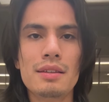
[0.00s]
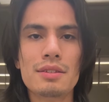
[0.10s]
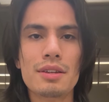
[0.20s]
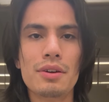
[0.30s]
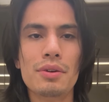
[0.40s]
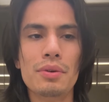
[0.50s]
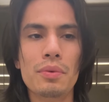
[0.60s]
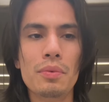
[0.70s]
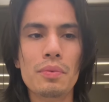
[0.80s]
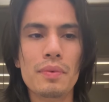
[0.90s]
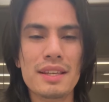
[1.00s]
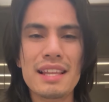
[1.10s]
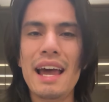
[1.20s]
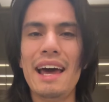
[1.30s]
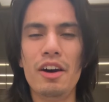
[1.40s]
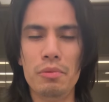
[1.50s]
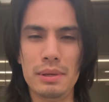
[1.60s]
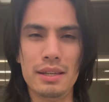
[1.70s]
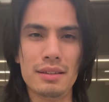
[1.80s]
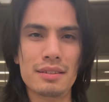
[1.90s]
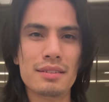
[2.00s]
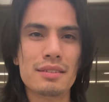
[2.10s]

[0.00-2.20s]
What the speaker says: So, is that helping?